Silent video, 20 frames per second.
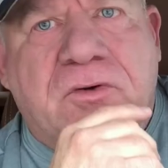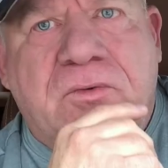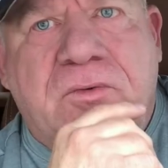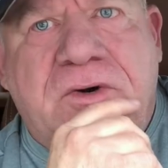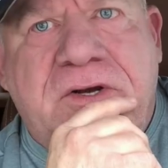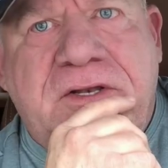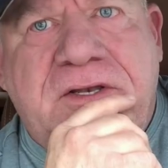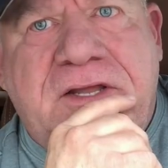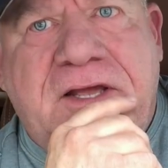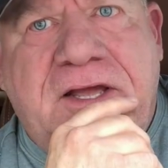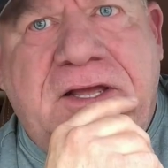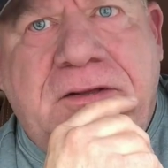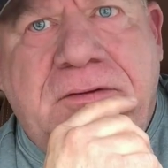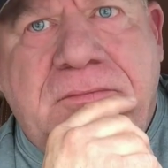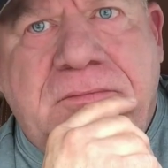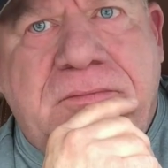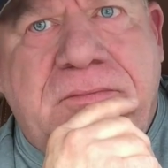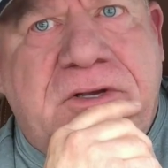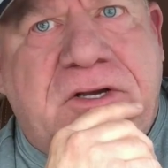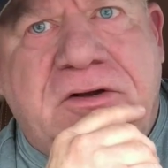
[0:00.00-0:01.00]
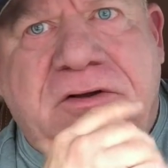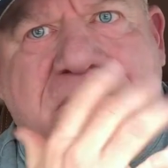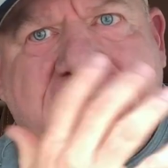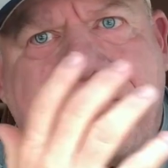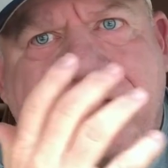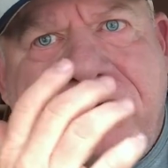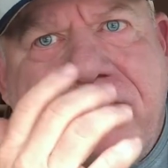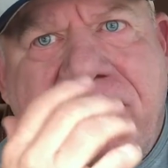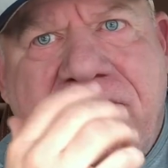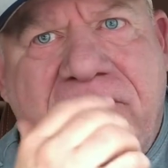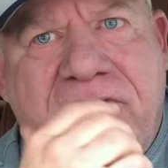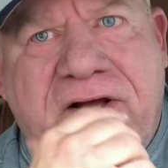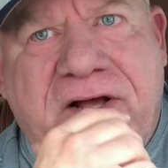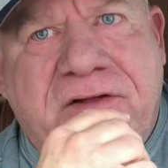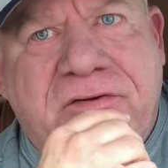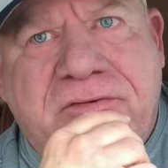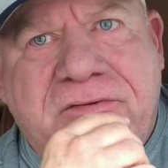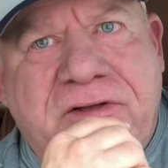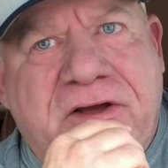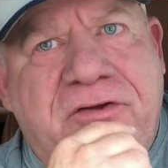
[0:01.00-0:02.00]
one day, because I
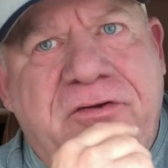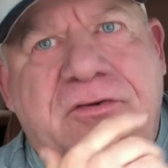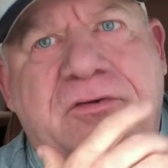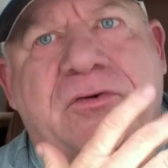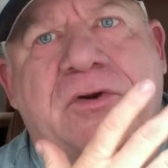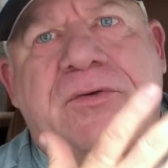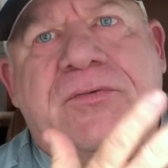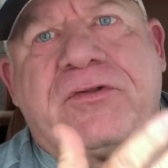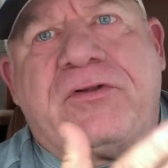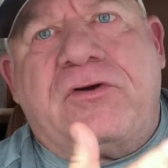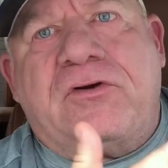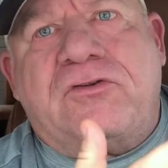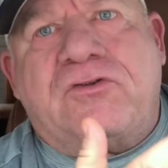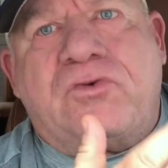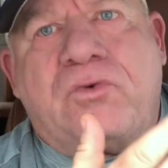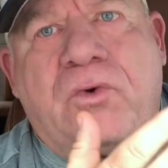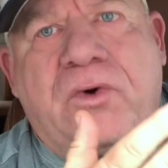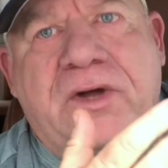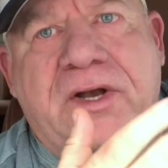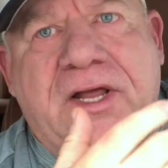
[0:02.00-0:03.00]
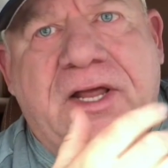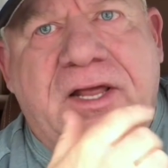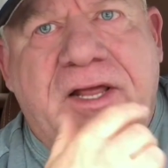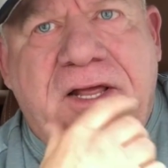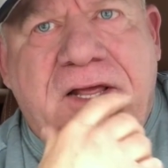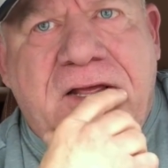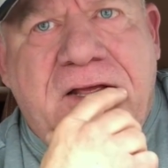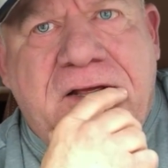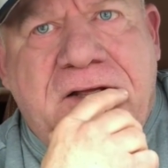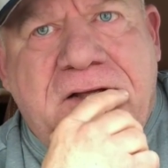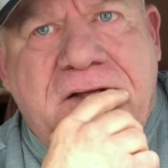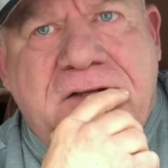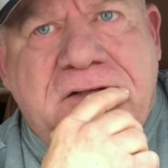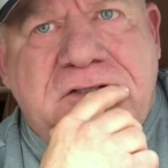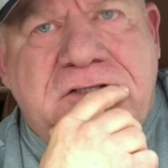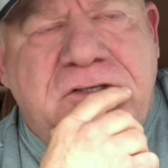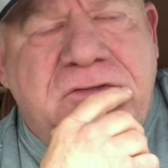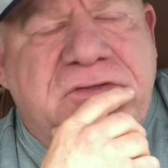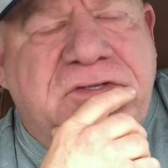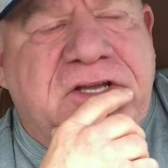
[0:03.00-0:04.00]
don't agree with doing 20.
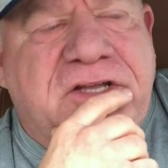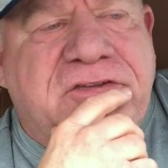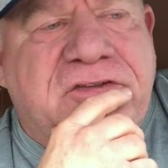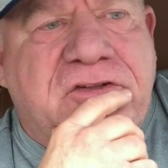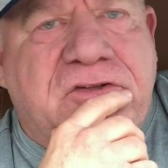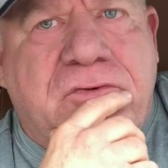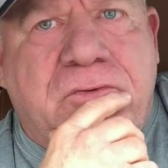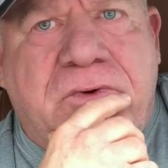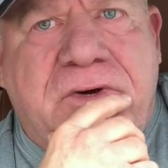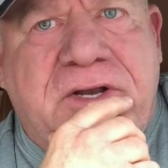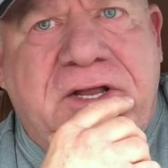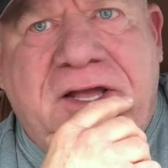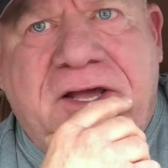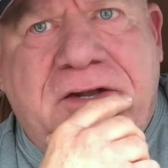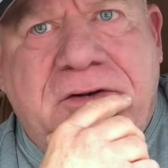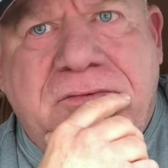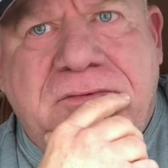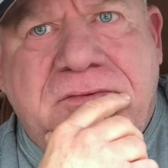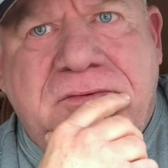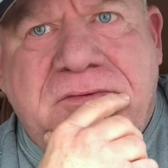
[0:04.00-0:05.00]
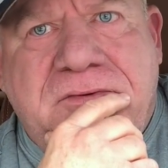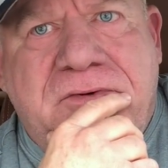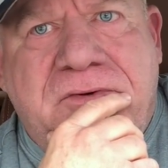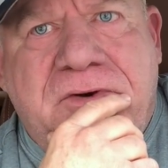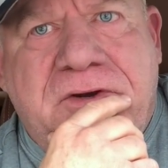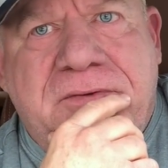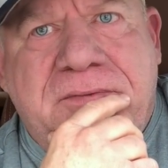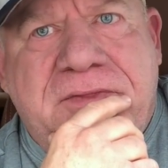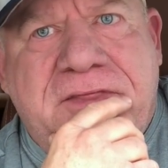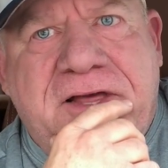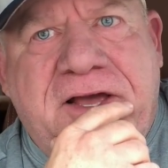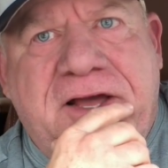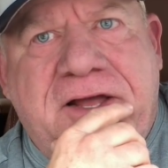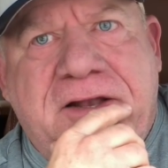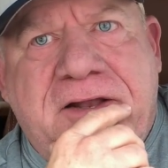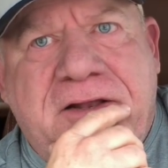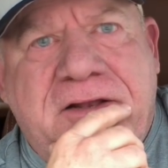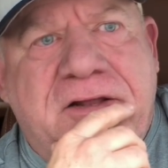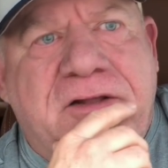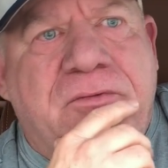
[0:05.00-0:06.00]
2 sets of 20. I don't agree with that.
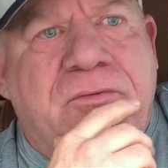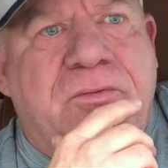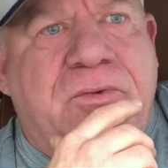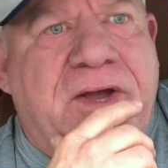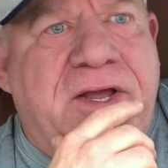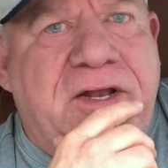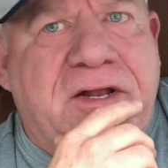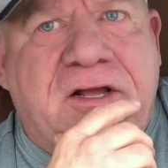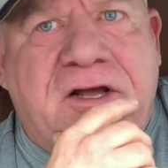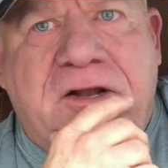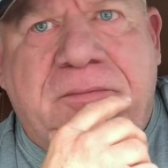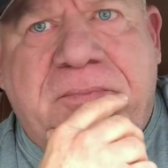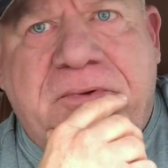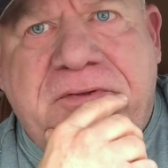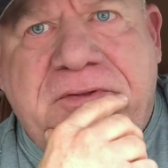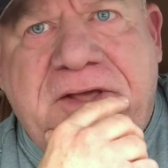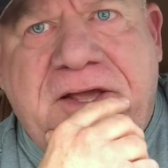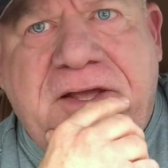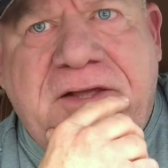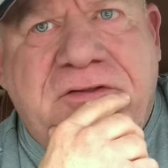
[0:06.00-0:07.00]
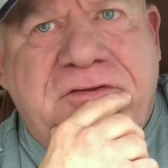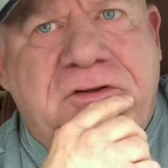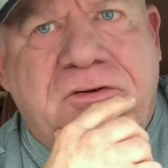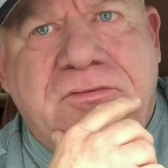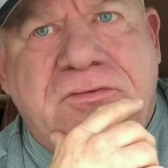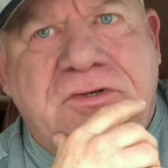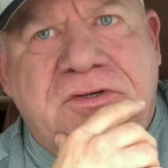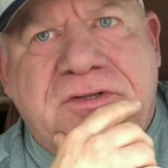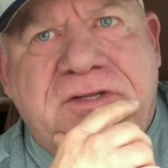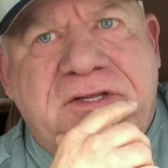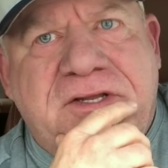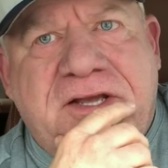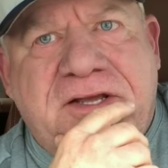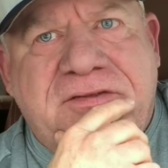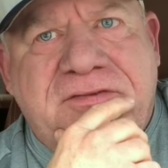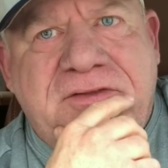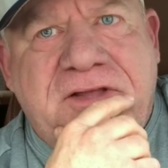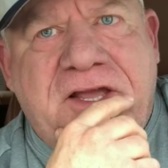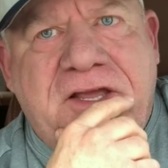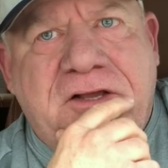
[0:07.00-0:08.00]
And then wait a couple of days. Don't do it the
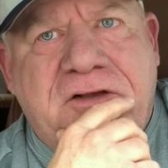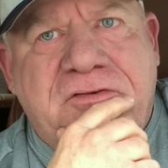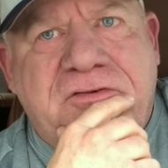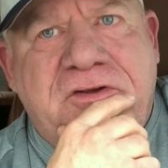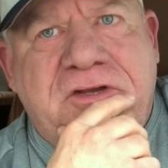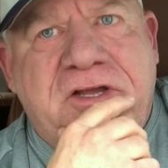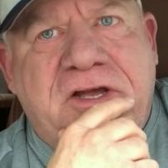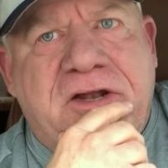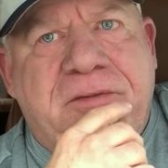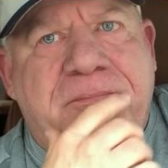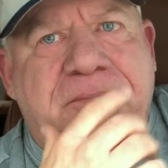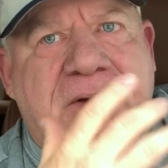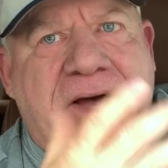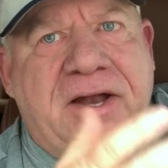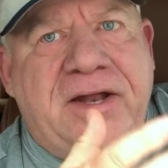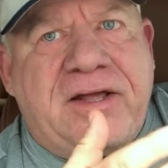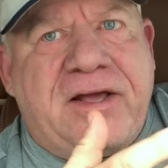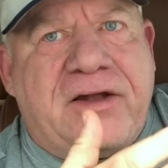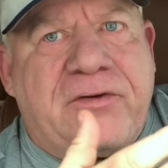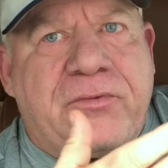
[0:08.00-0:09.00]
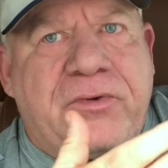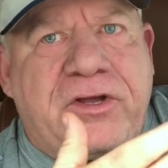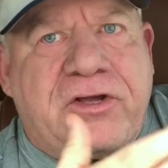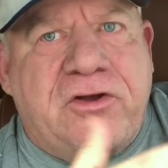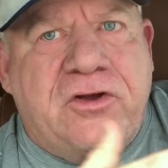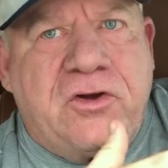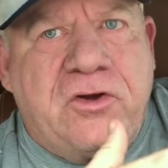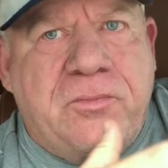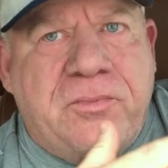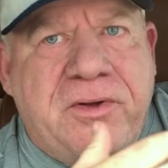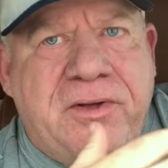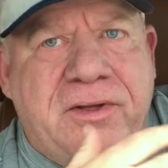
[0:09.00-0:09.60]
next day, because body got to recoup.